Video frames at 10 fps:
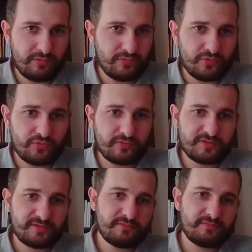looks
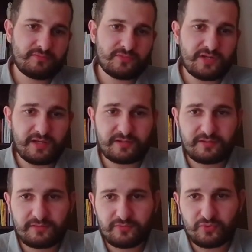like
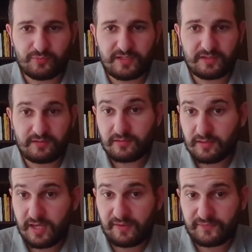to be
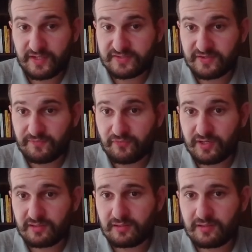f takes e3,
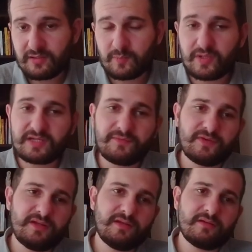but even
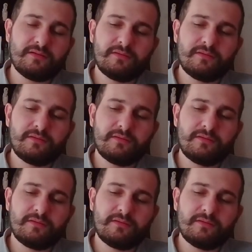here